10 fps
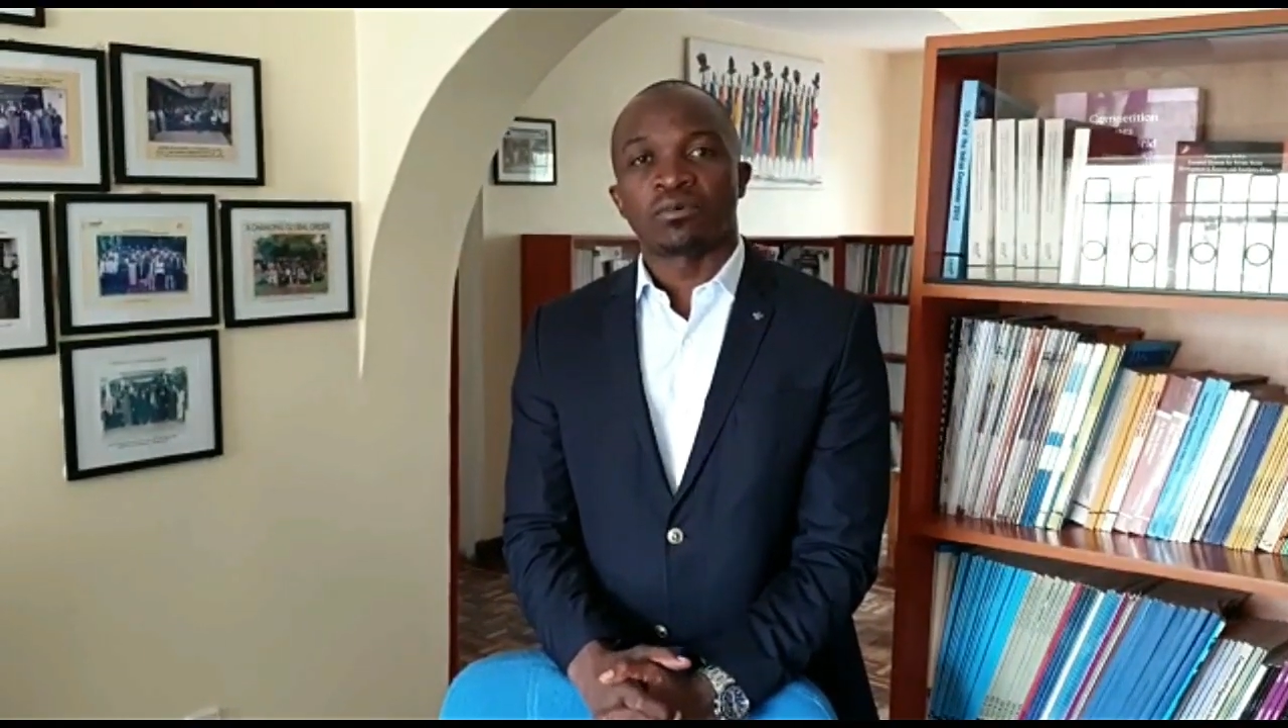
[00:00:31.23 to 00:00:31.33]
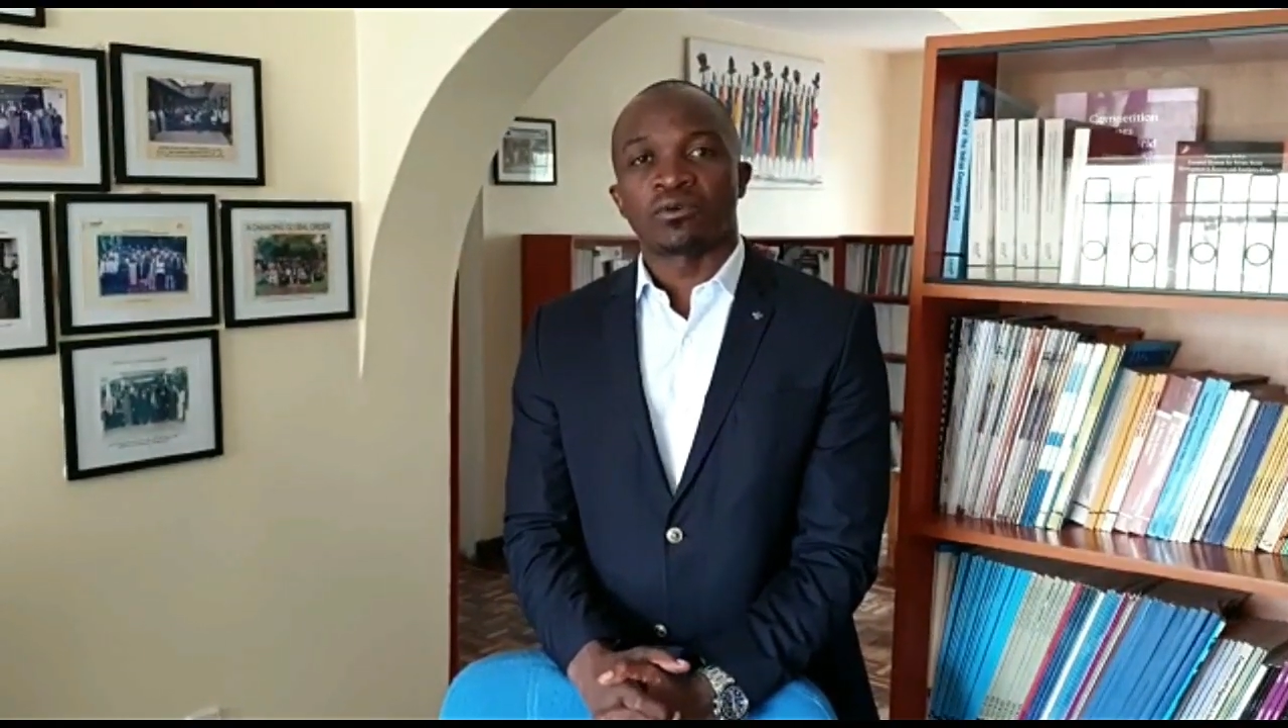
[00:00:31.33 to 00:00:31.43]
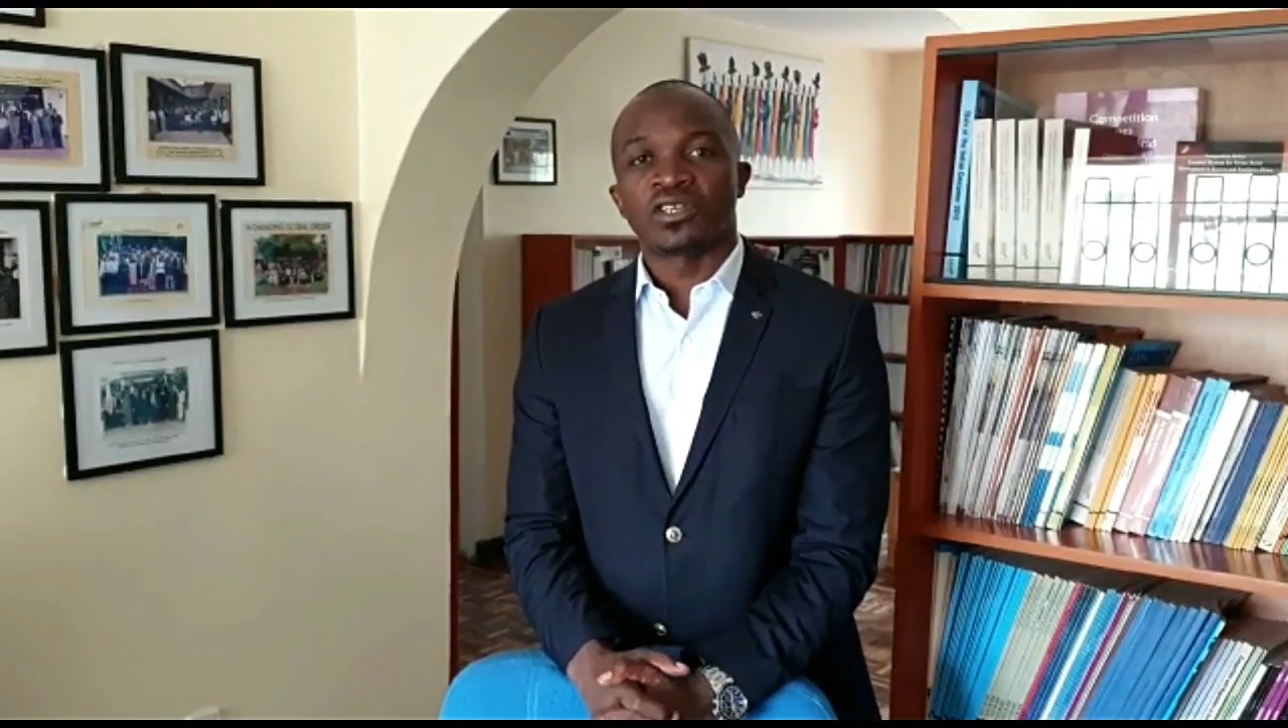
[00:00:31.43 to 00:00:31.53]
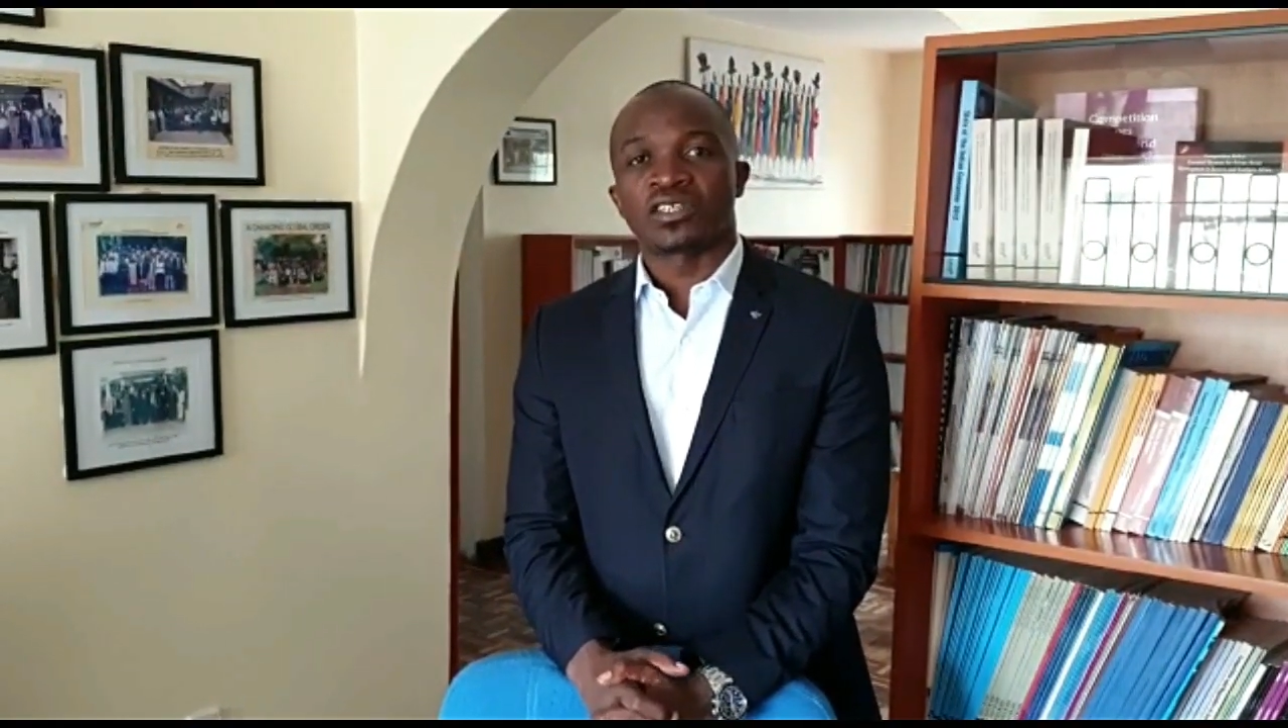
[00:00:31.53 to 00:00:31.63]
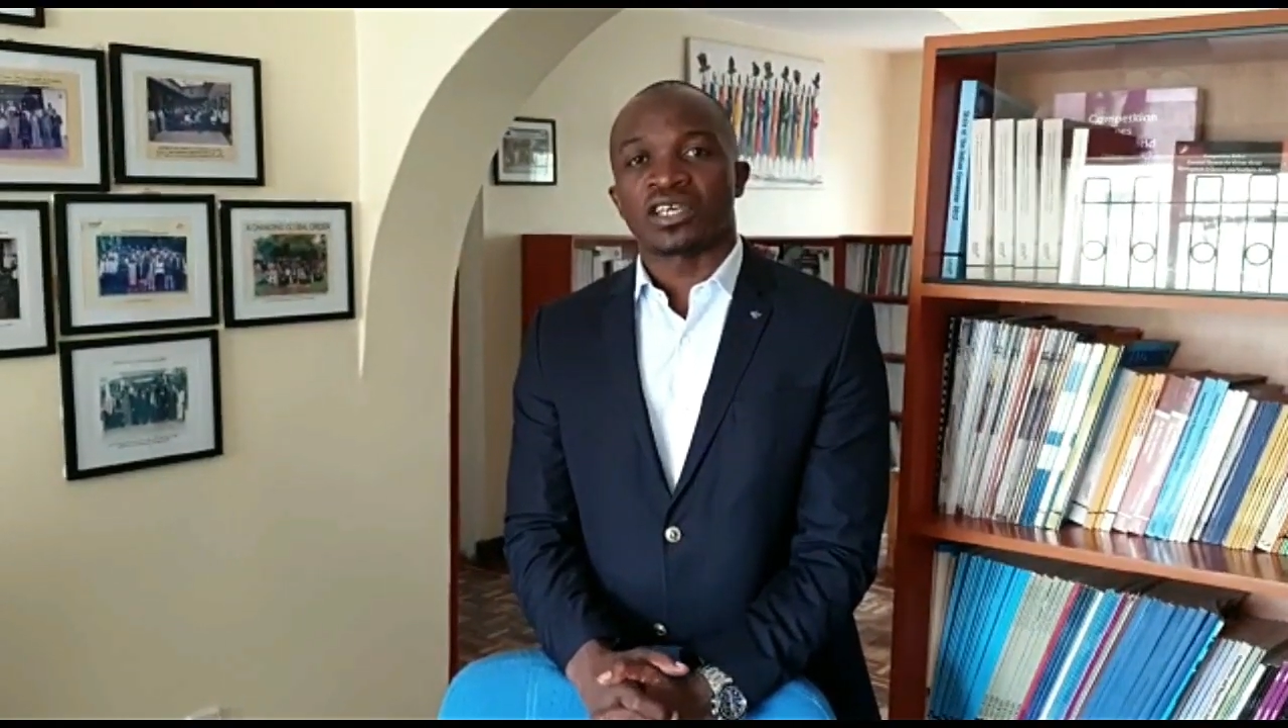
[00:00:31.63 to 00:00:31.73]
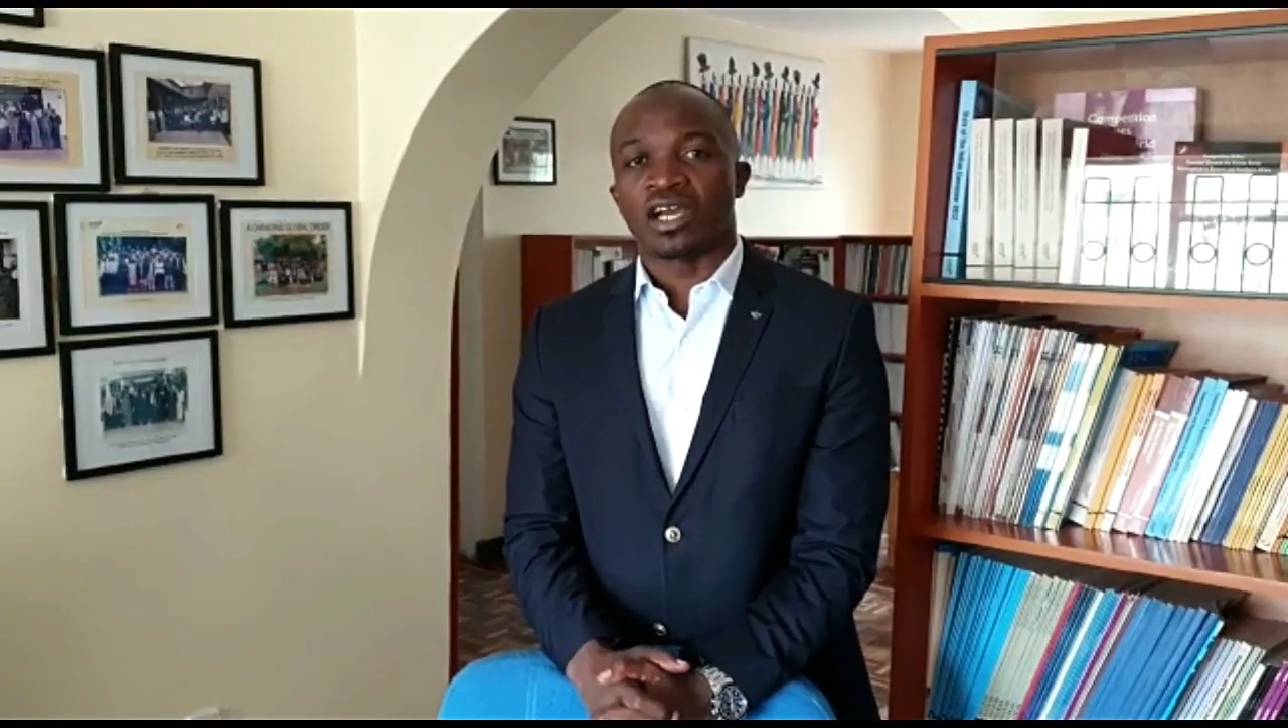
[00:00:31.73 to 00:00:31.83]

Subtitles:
projects